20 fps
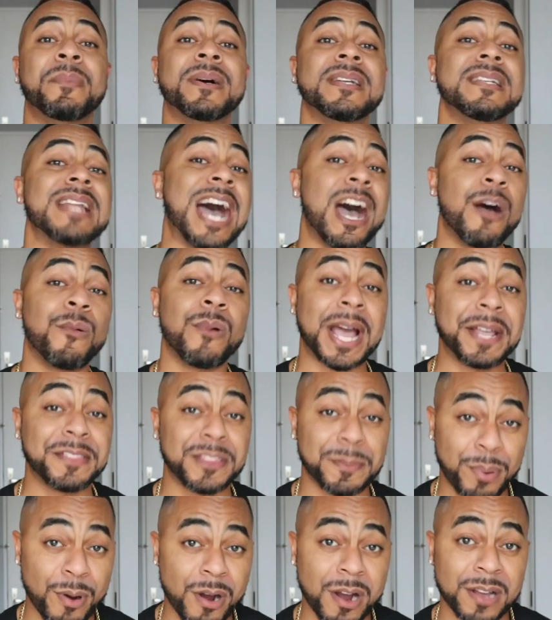But now we're at
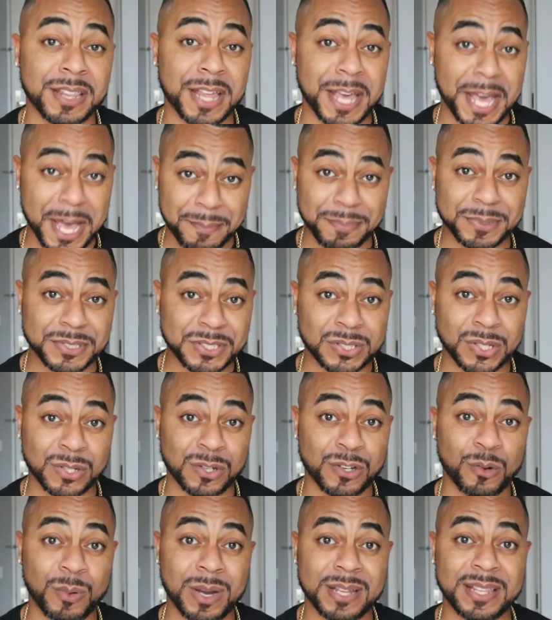the part of the
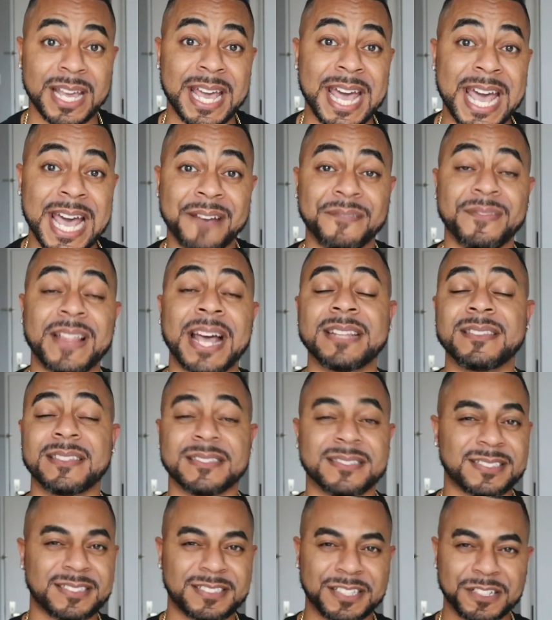episode where they have like the
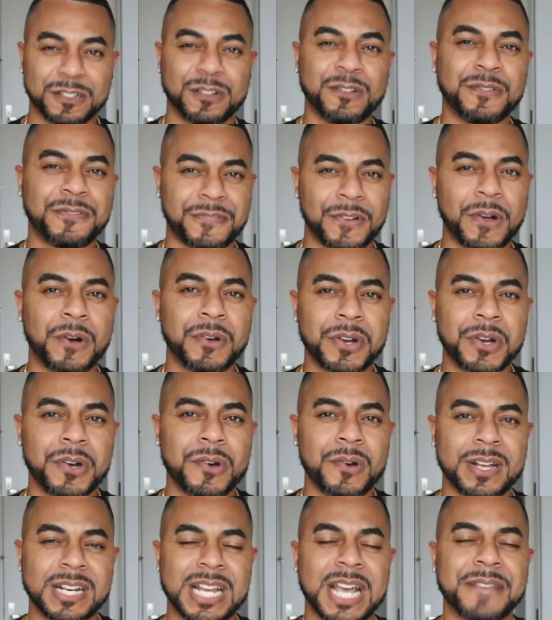still
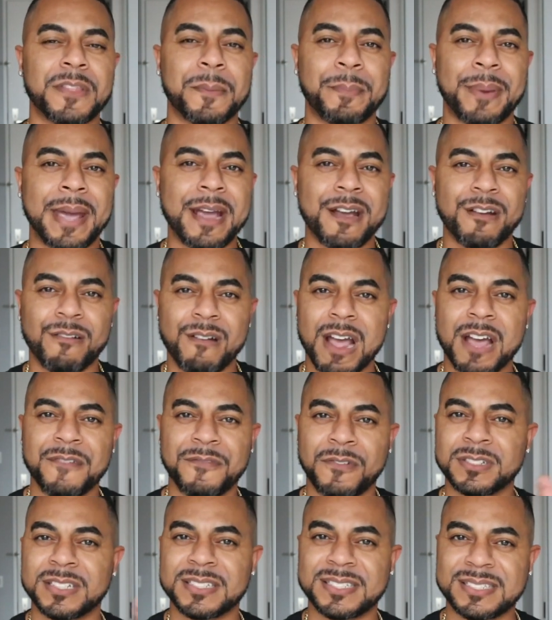photo and they have the
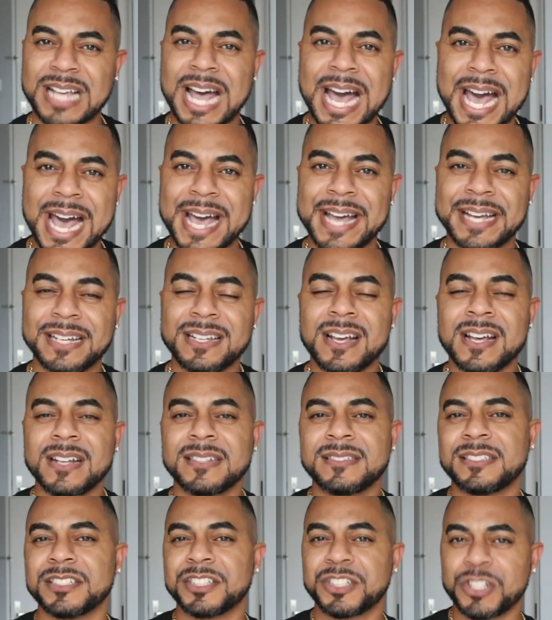paragraph on the side
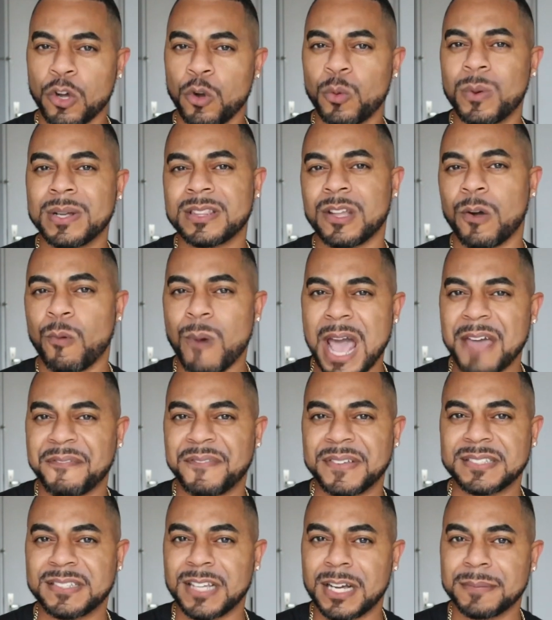to show what the
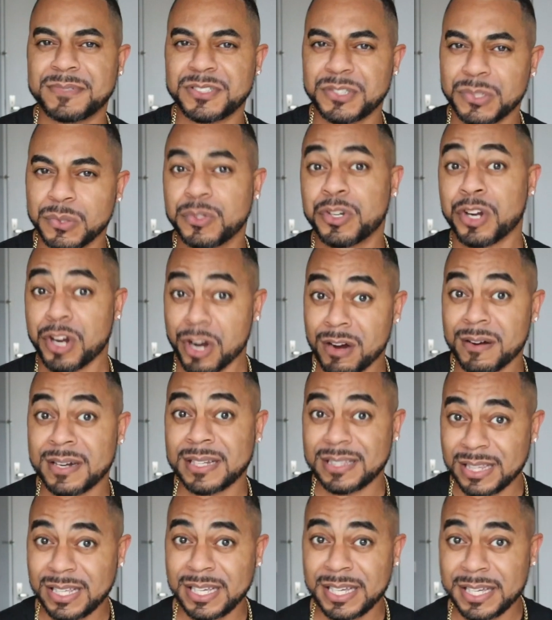wife is up to
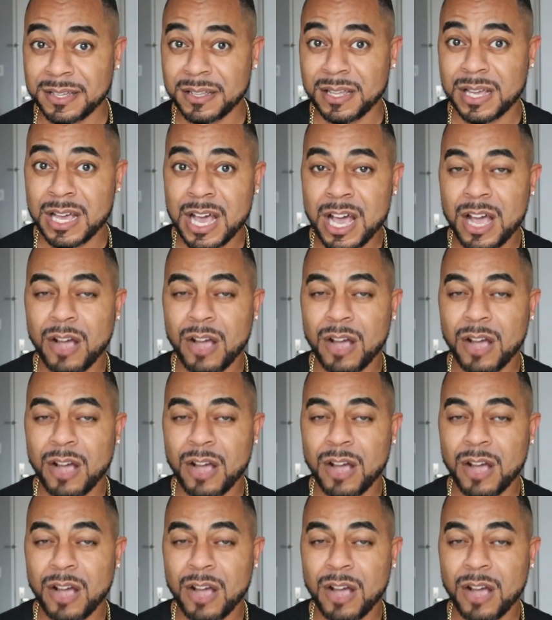currently,